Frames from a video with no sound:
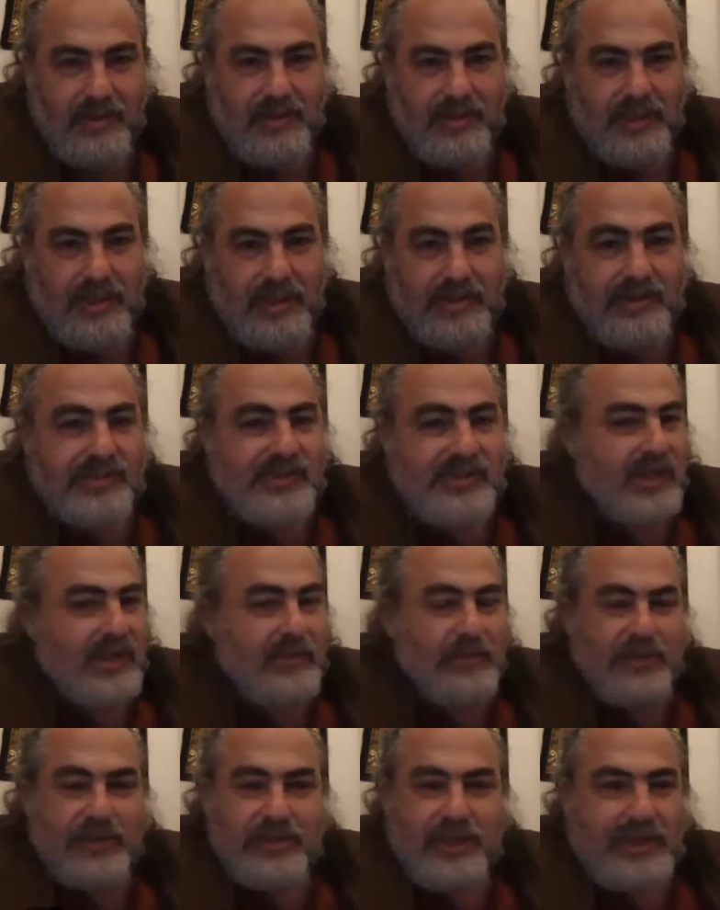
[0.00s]
And the
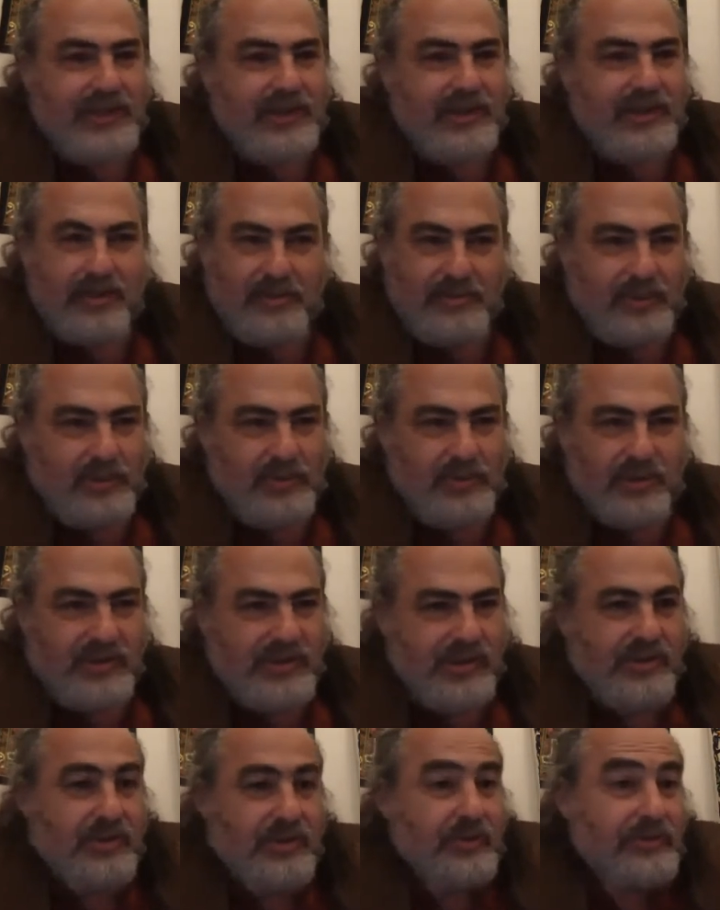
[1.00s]
same with any emotion,
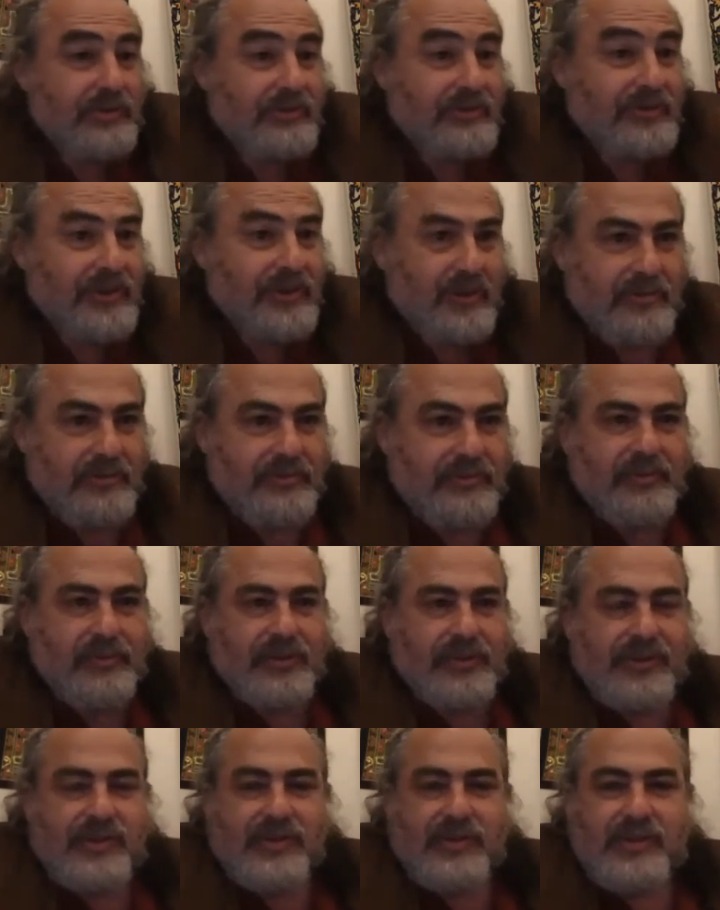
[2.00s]
just took fear, for
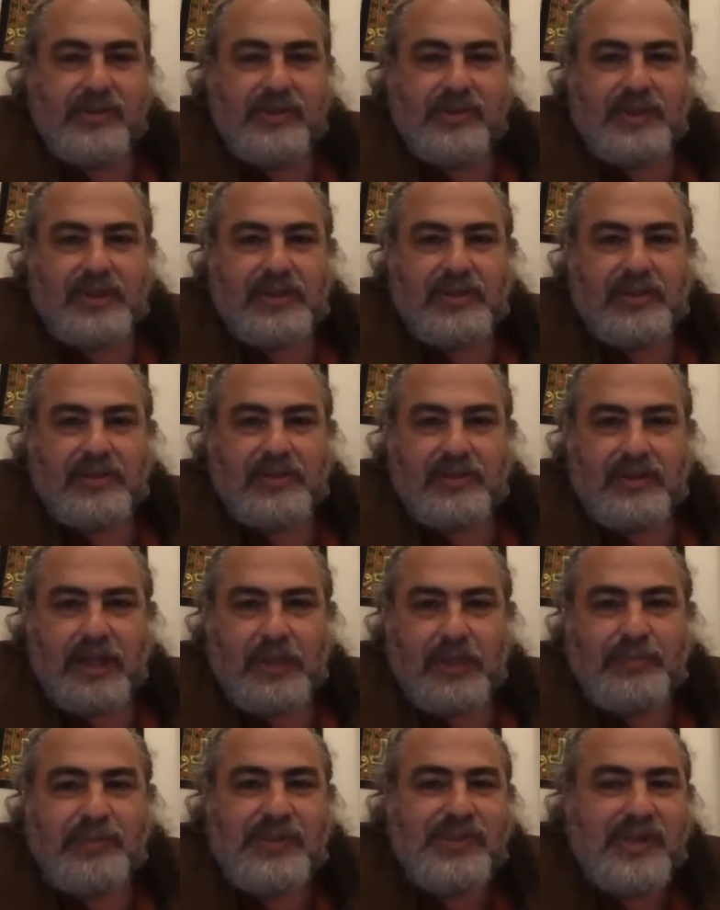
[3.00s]
instance, but
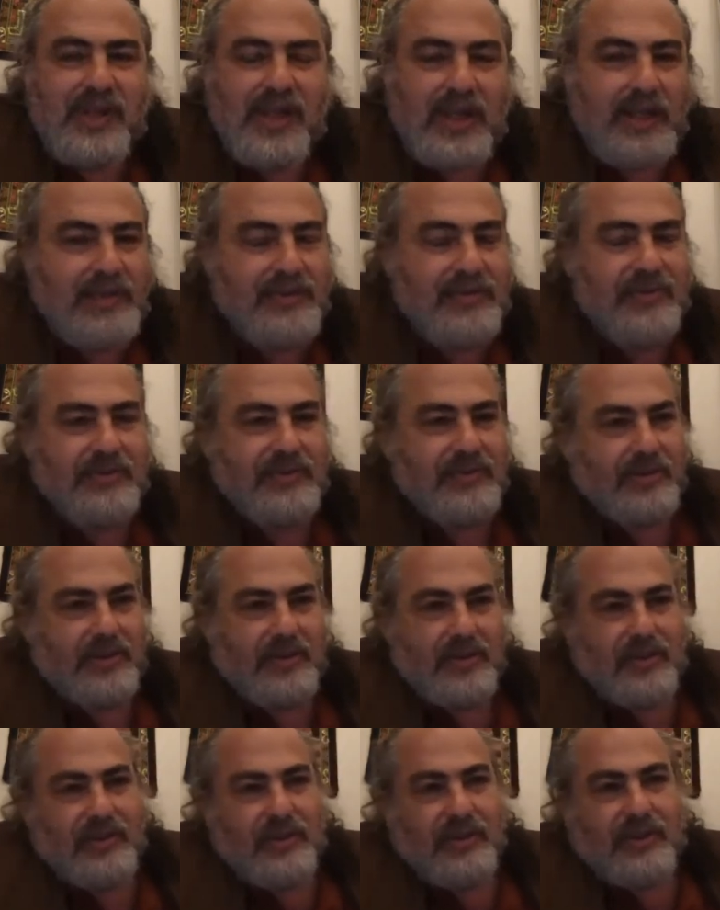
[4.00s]
upset,
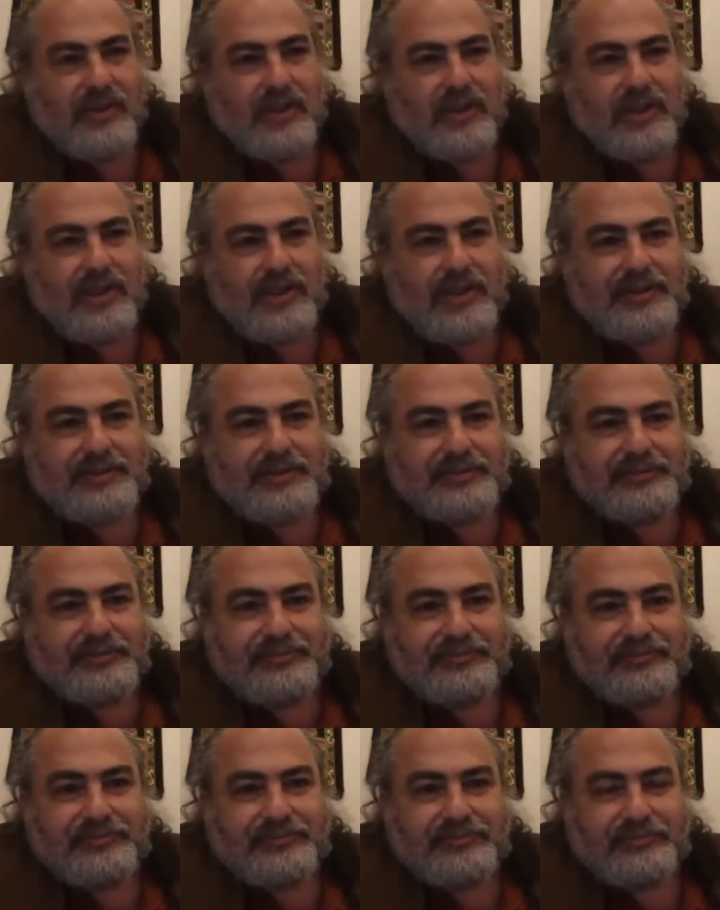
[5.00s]

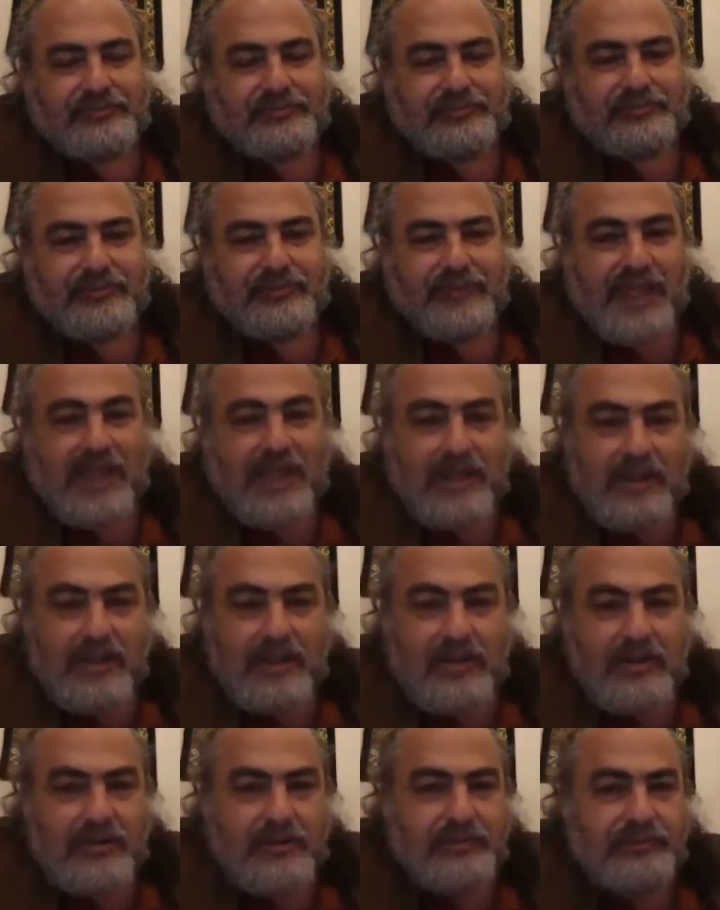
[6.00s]
um,
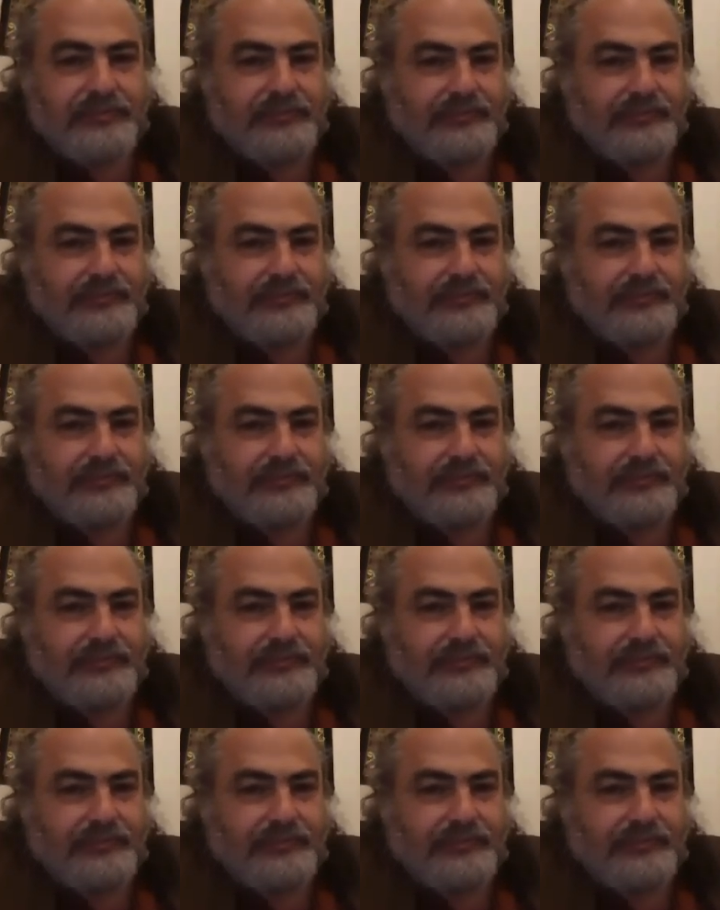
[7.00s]
anger,